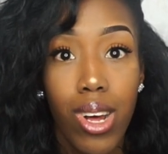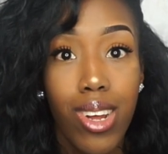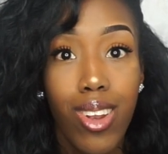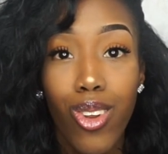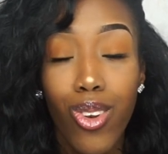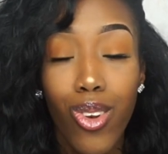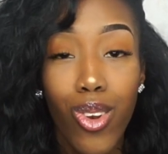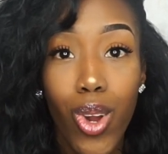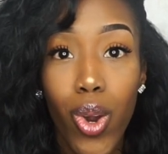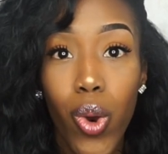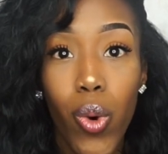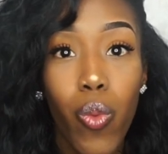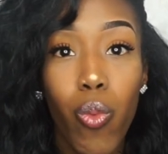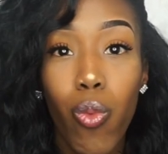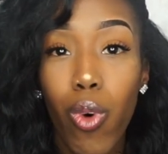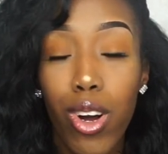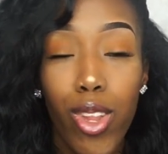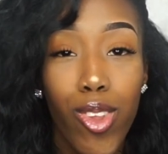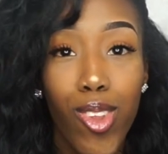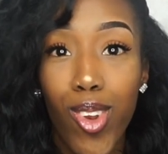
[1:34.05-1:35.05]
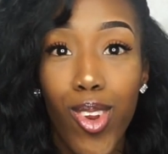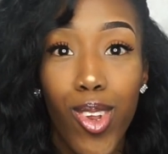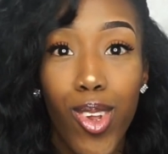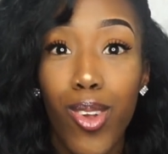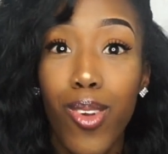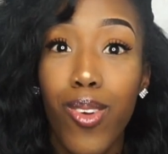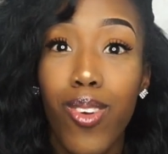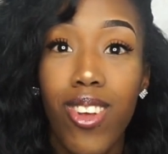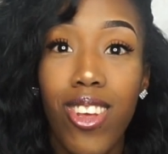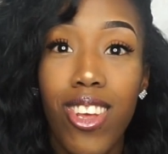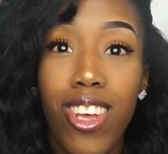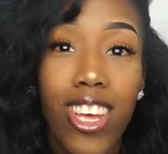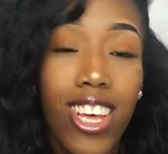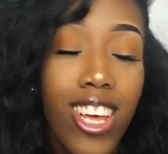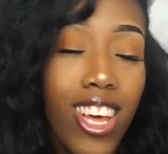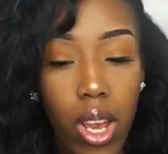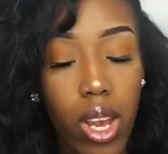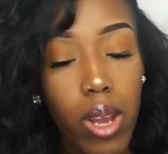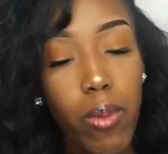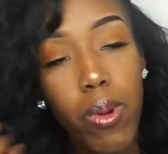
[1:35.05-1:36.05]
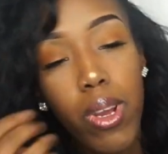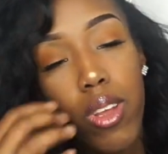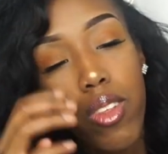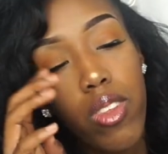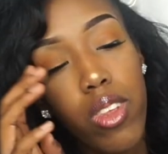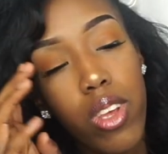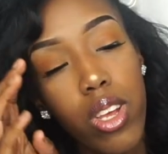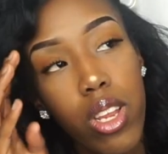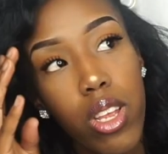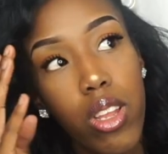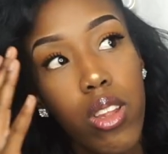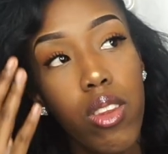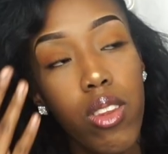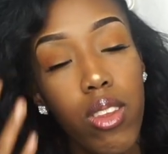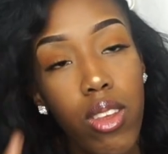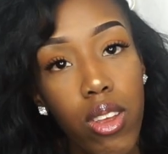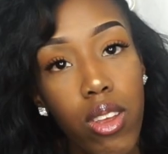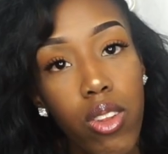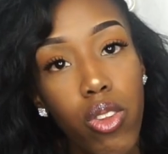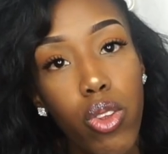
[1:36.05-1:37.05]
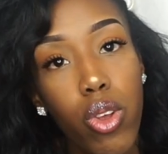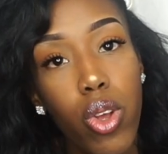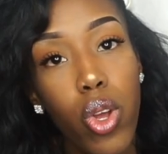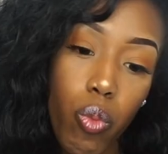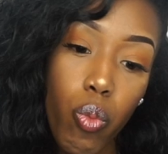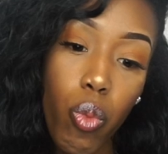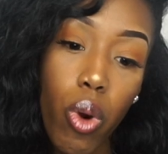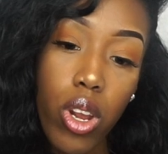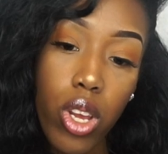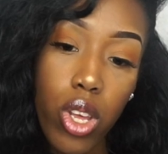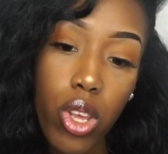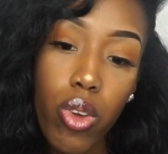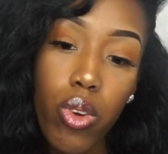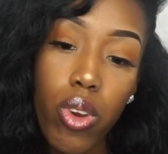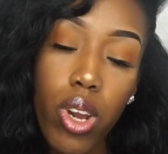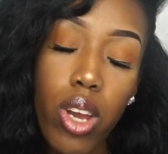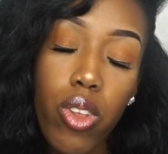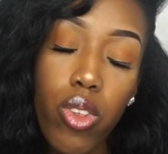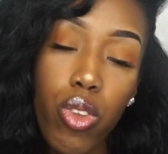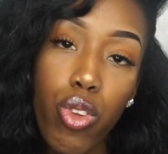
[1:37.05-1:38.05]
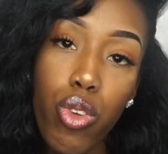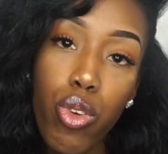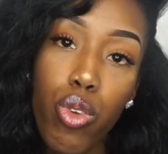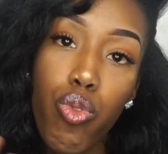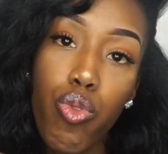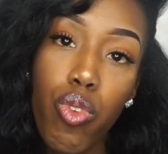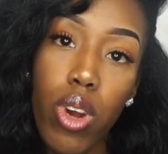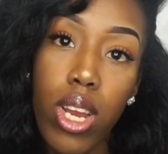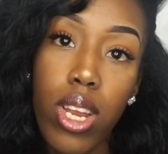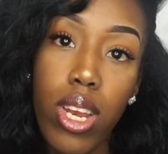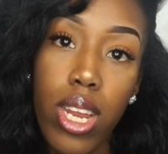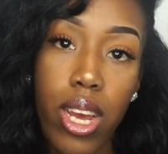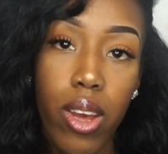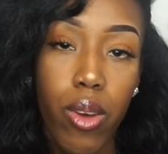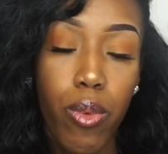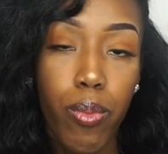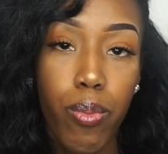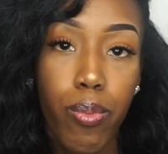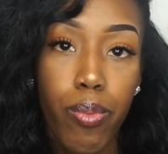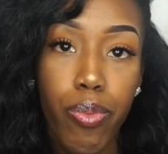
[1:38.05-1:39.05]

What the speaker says: I didn't know what to do. I basically did what you guys are doing right now.